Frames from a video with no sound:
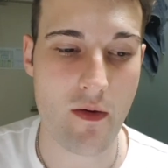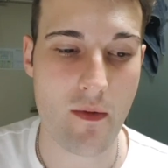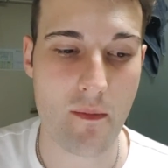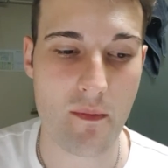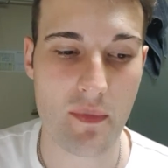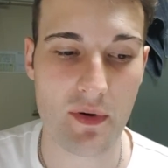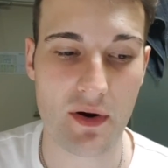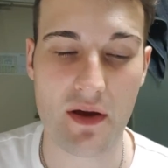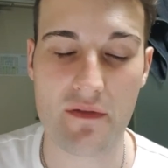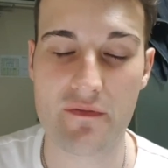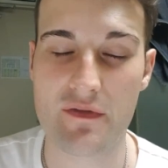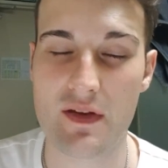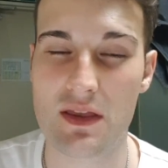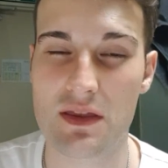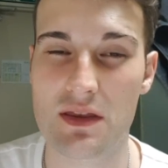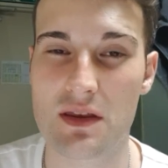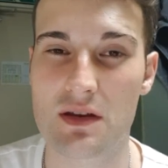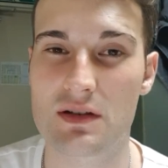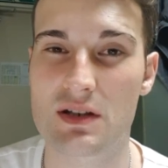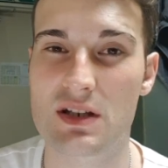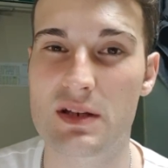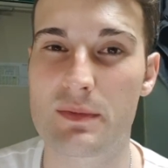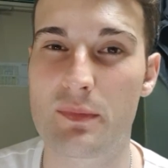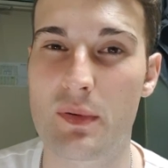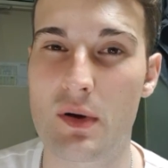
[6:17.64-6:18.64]
But I think
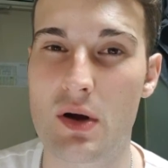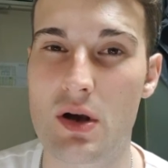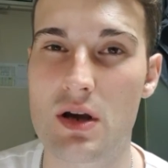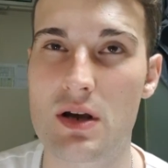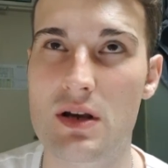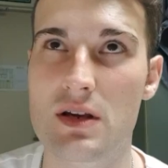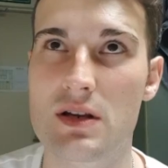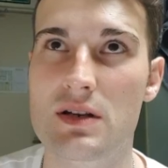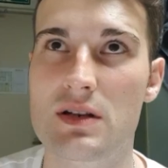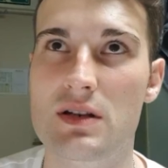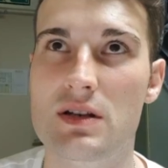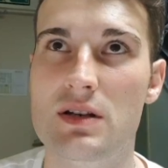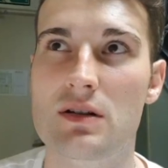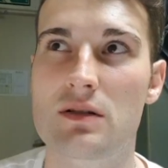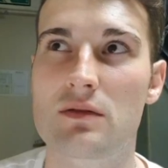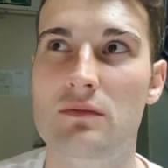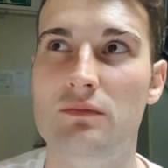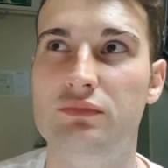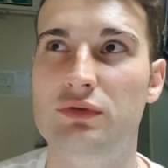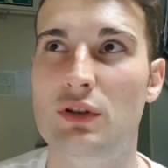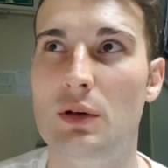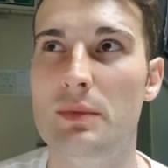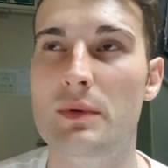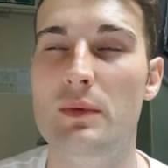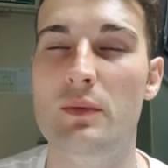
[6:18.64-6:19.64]
that Spurs
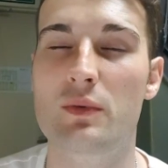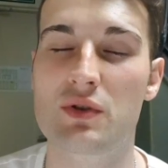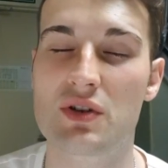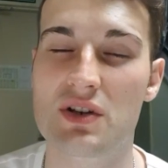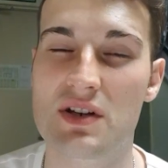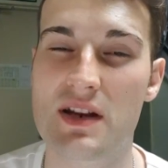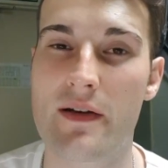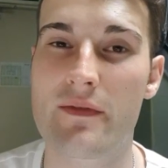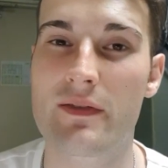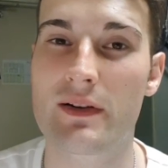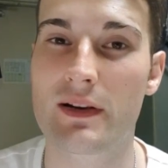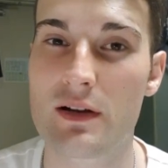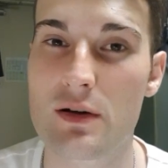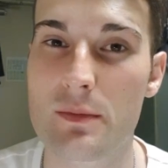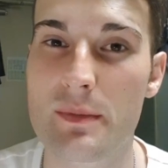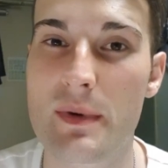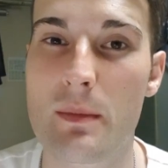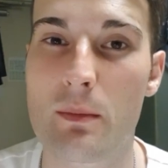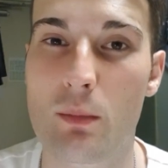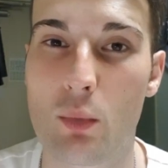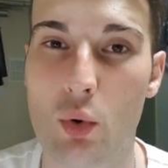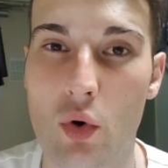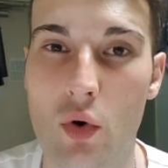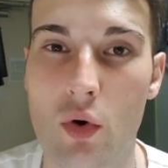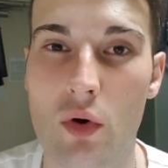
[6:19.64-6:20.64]
probably will just have a little
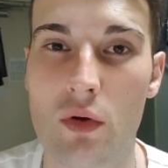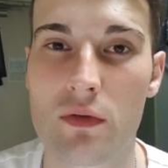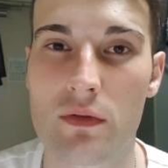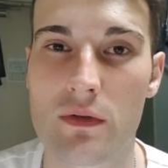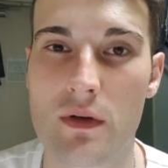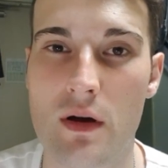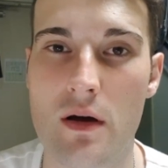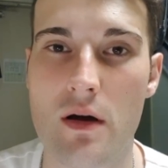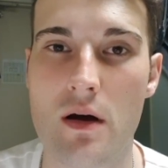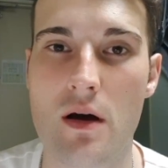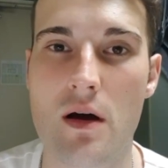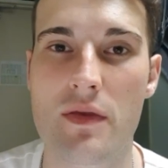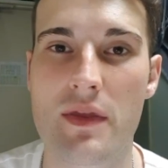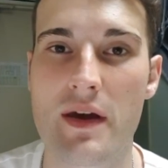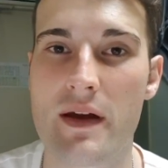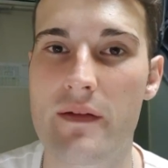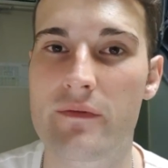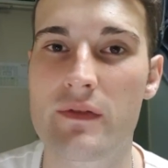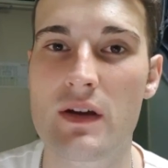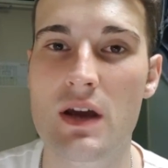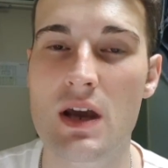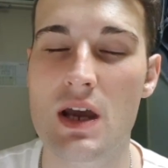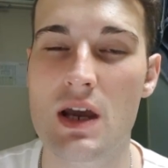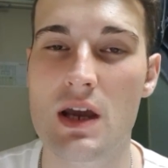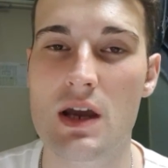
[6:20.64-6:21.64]
bit more than
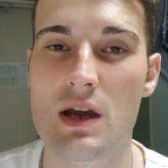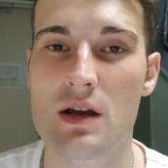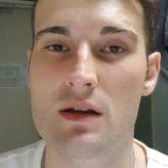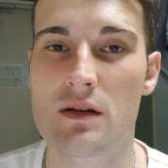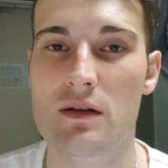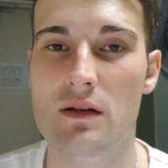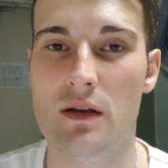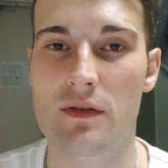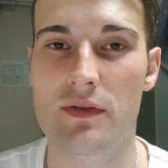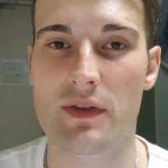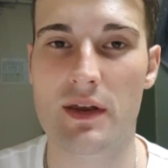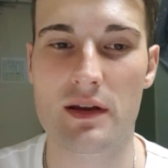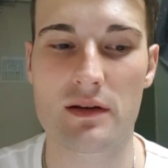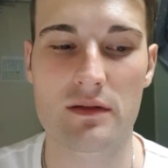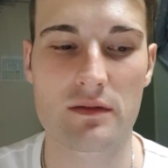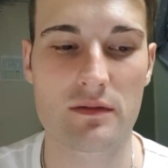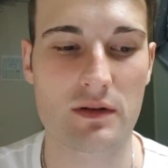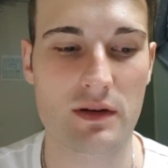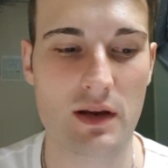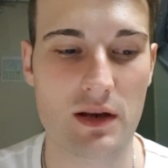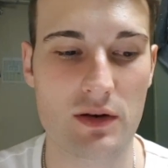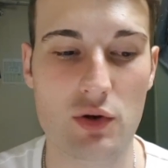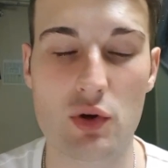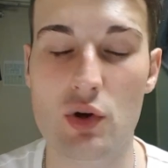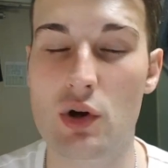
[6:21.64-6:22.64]

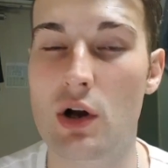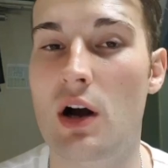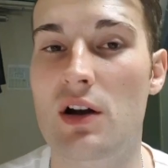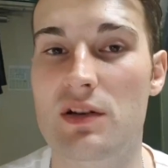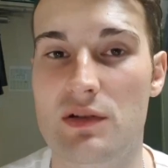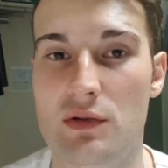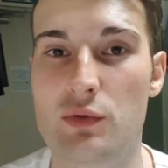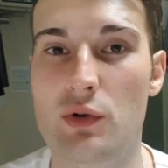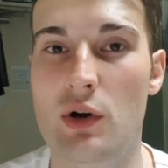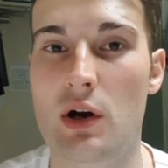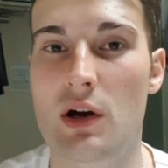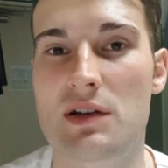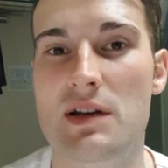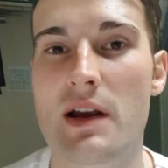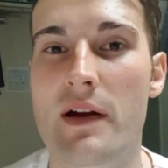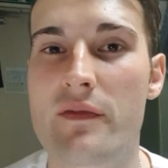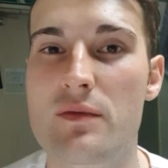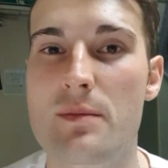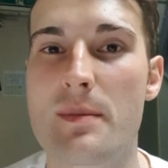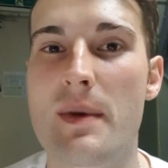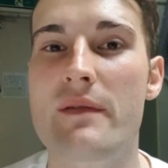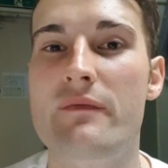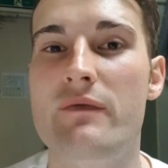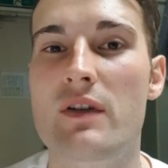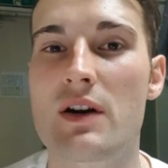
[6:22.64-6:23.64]
Newcastle. Newcastle
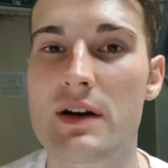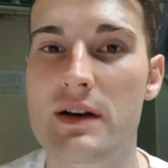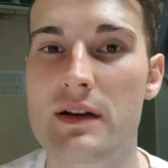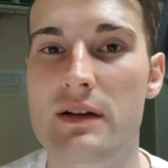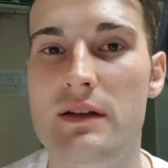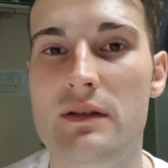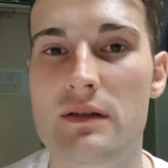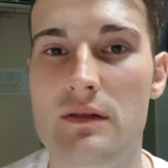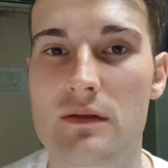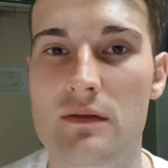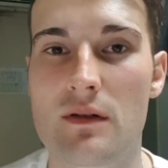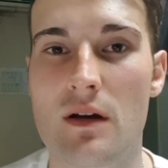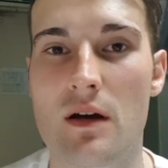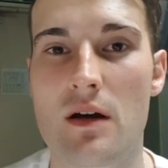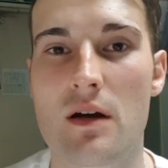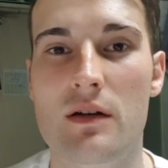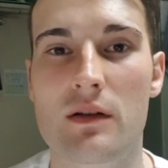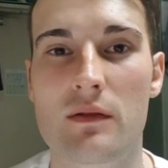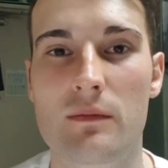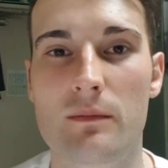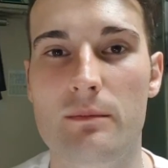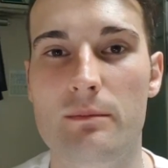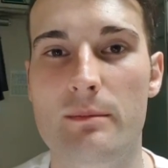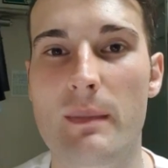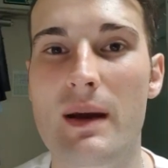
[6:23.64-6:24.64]
haven't made many
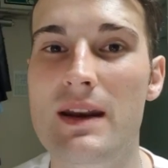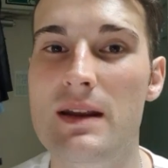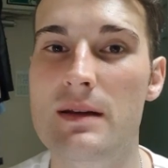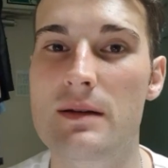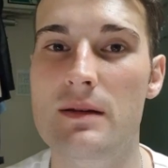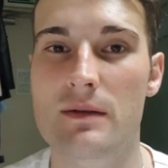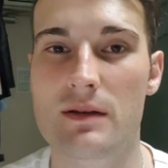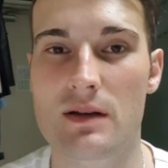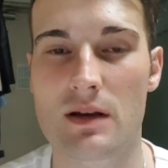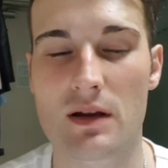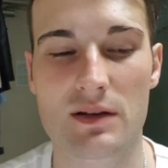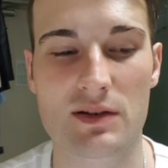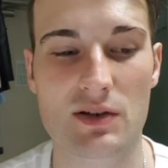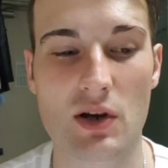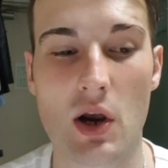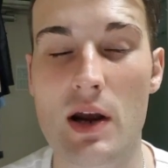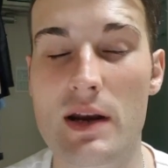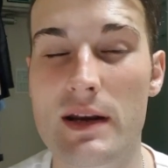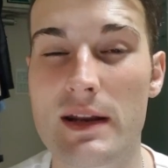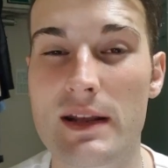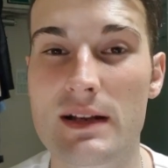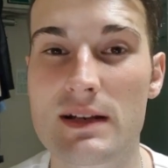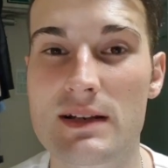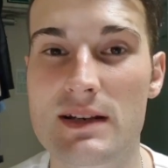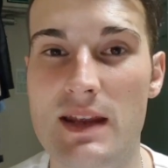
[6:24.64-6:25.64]

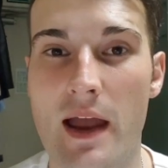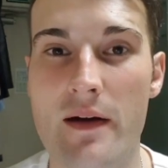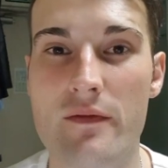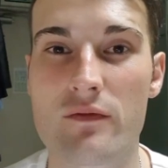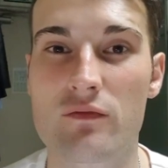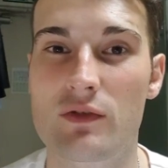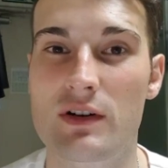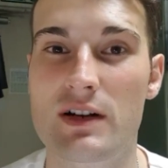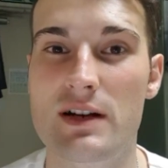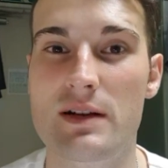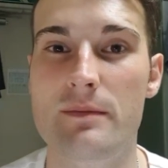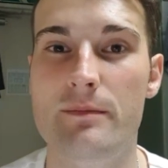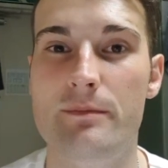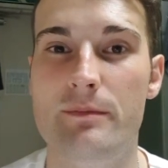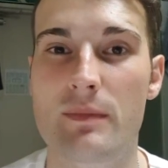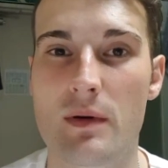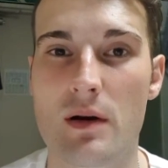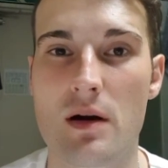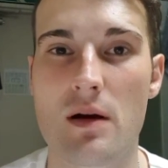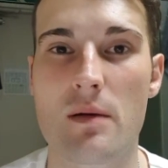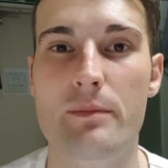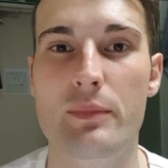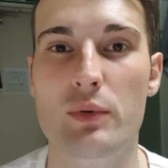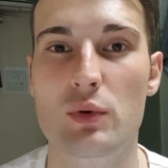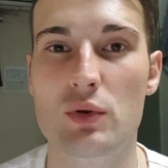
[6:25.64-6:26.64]
signings. They haven't really
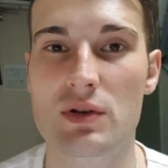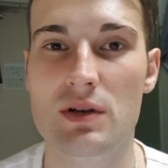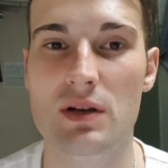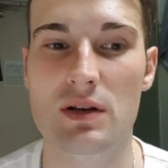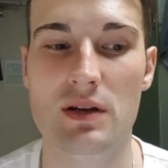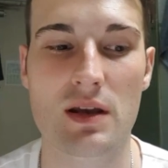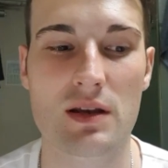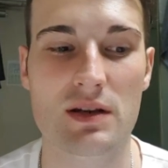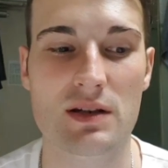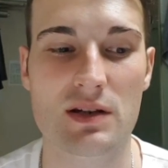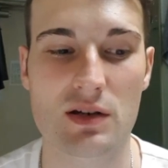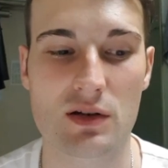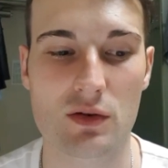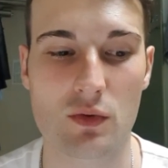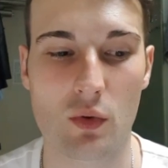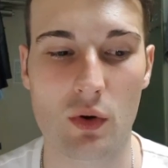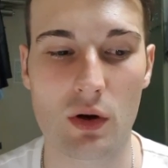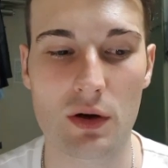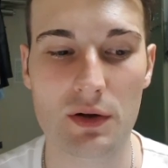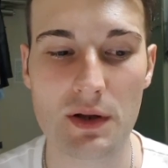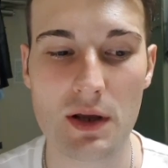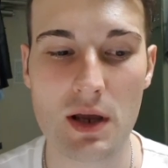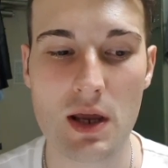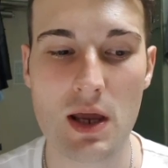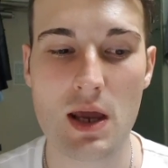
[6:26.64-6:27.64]
boosted their
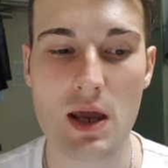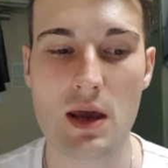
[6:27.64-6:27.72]
squad.